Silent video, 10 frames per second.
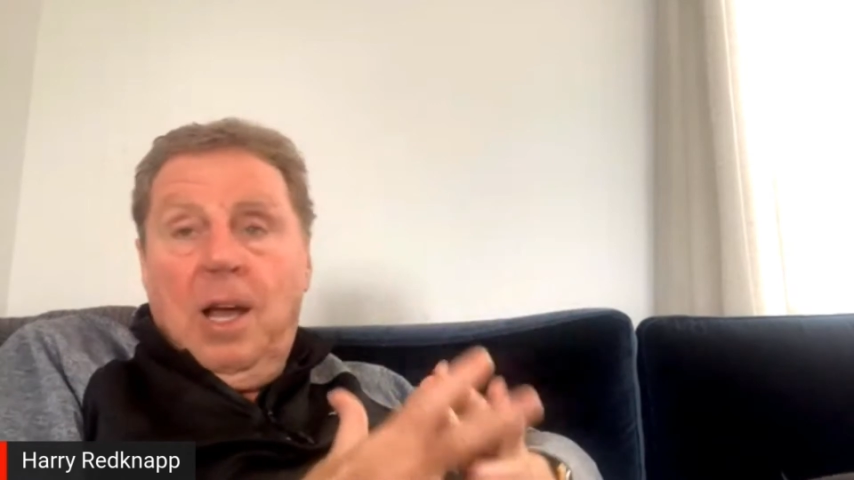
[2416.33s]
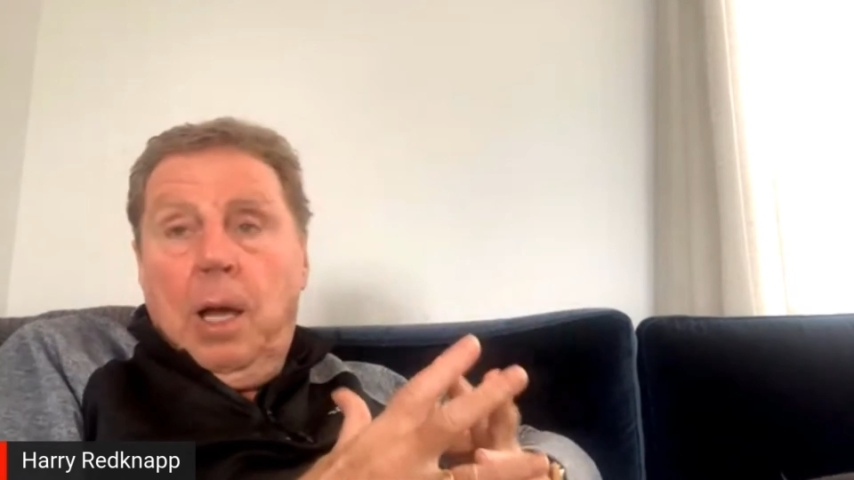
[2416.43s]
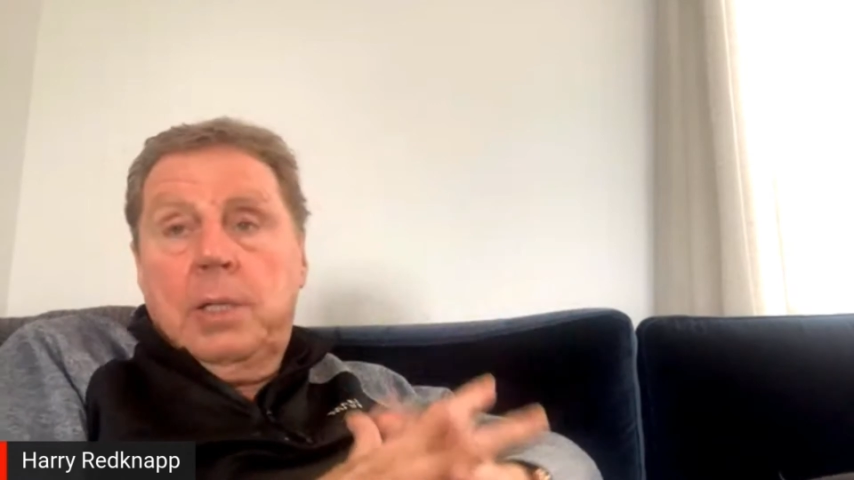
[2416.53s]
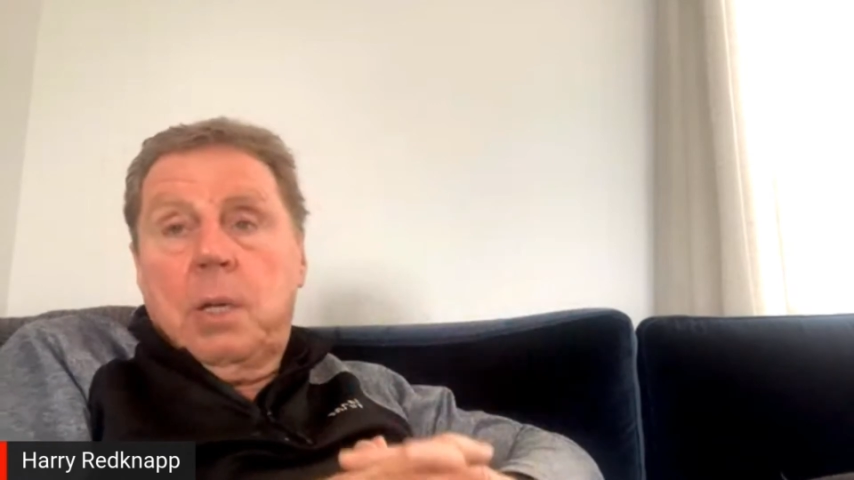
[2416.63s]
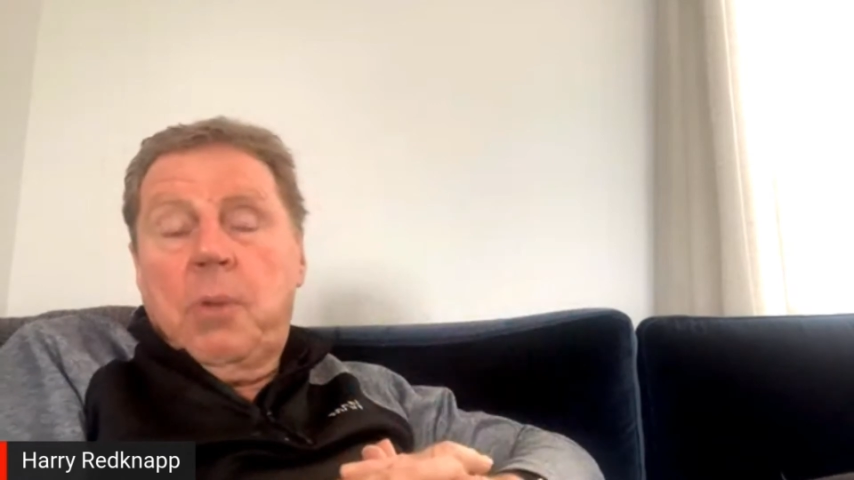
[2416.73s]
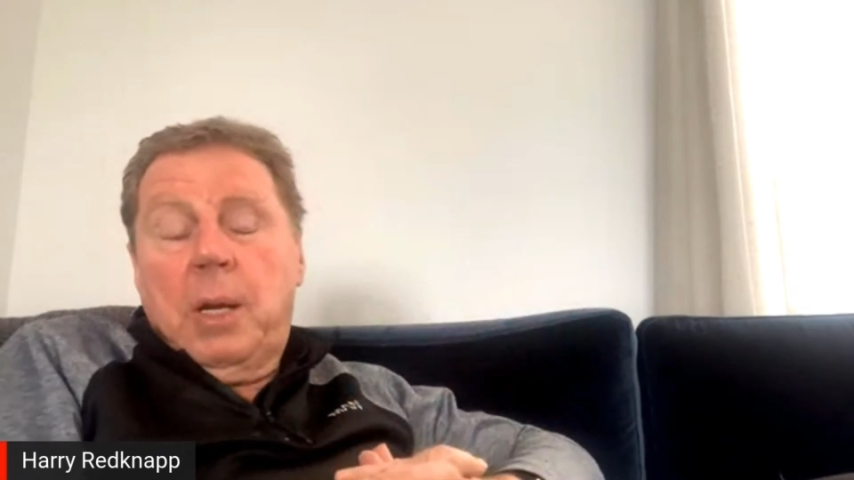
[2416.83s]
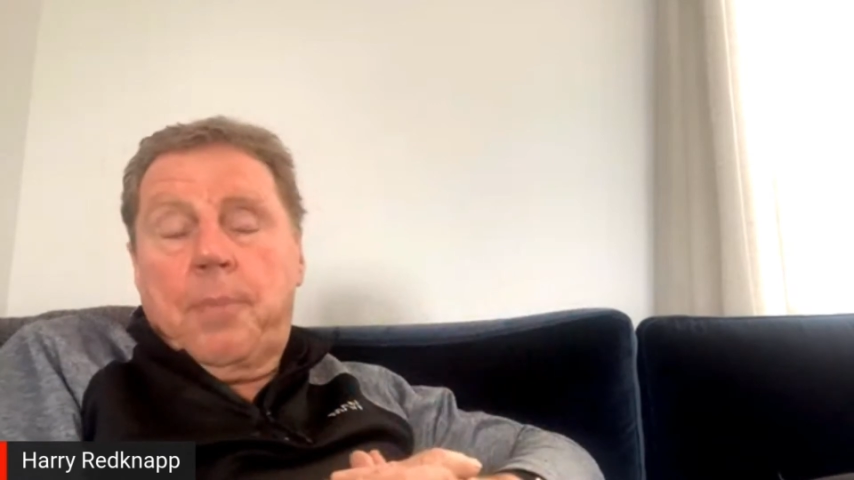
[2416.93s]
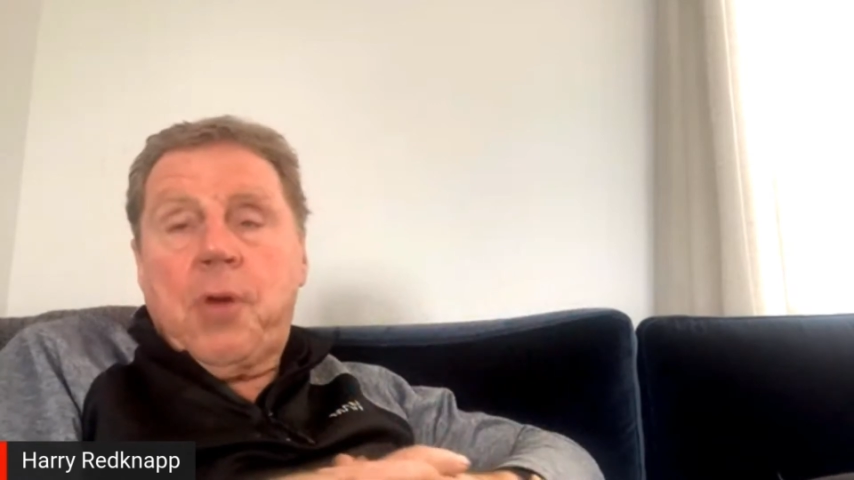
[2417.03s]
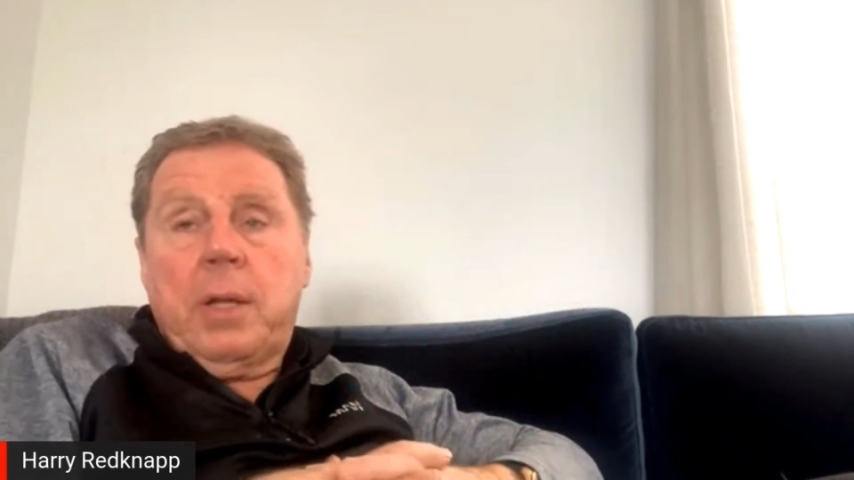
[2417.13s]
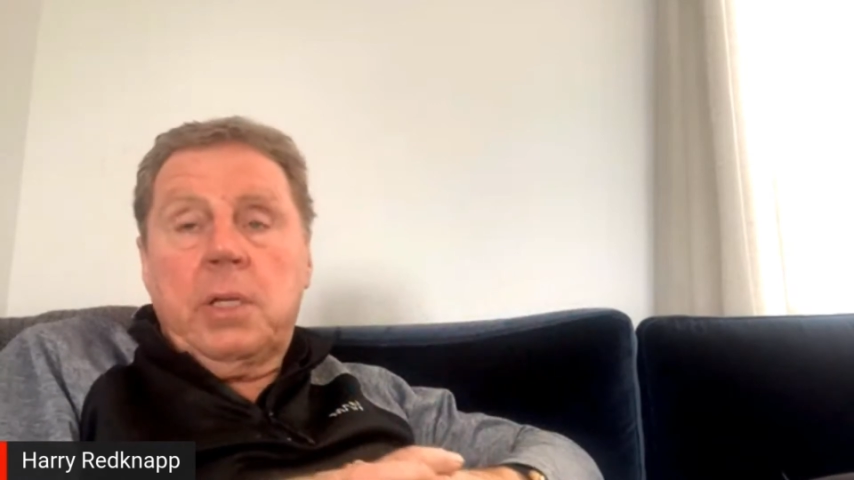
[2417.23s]
He said, we had a
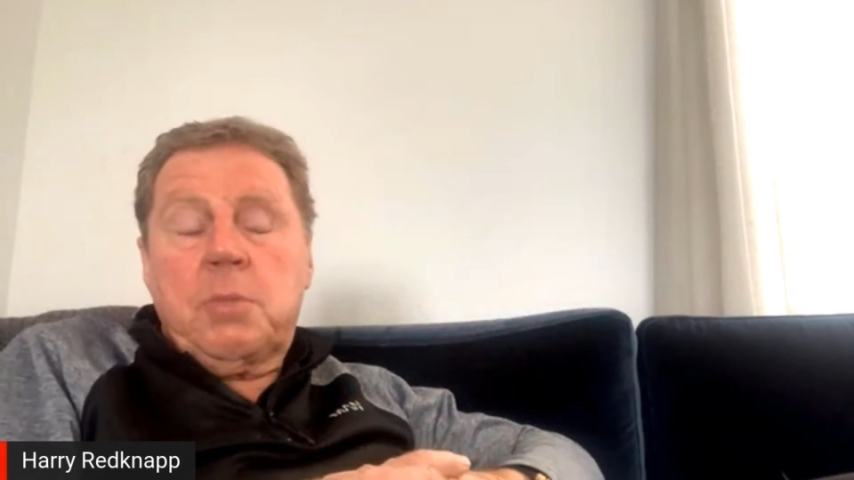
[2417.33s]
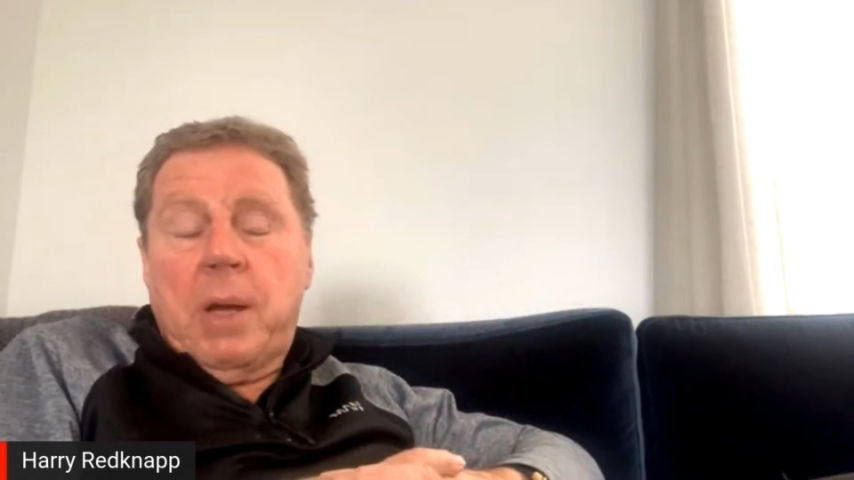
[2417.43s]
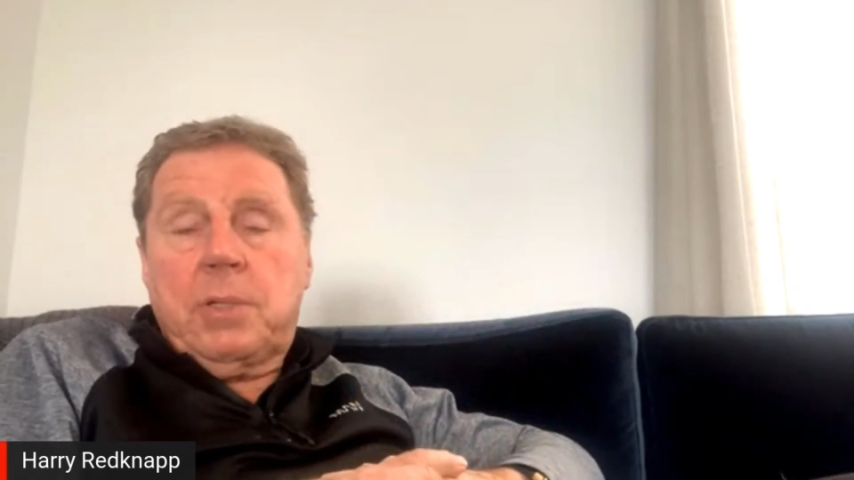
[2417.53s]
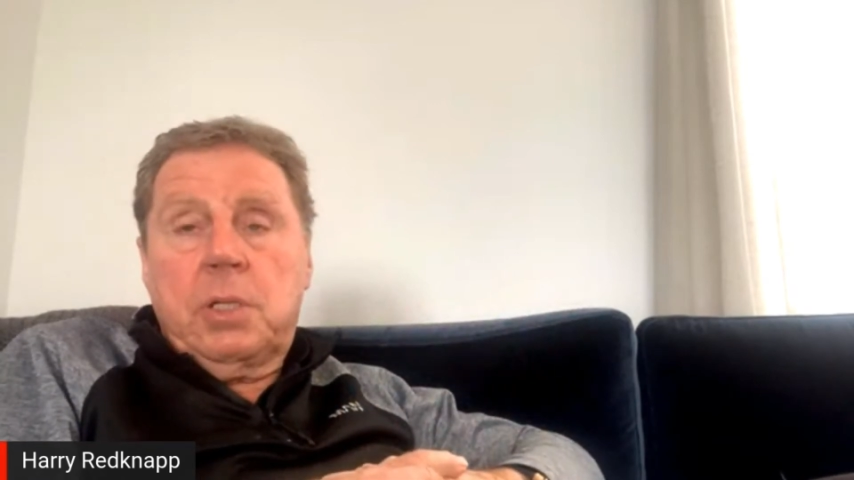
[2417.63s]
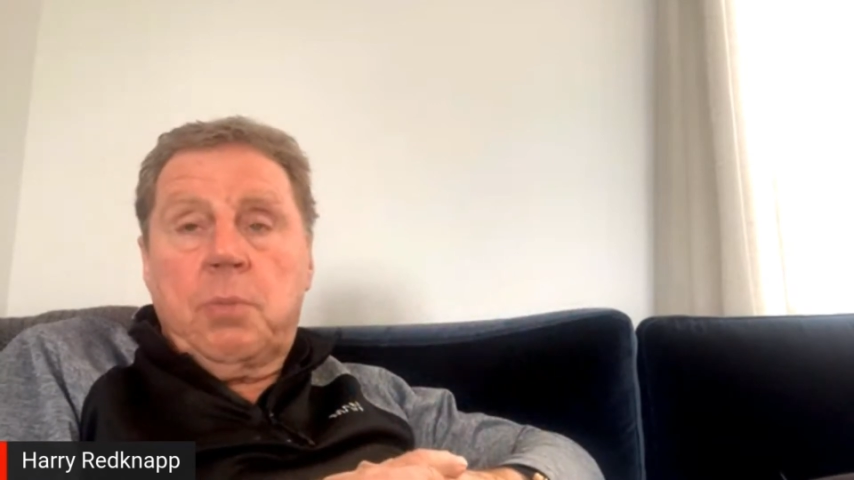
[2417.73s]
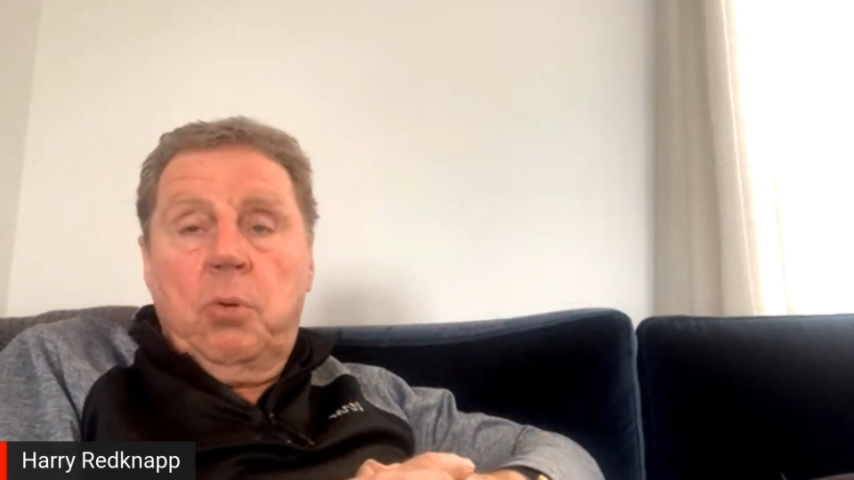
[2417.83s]
practice match this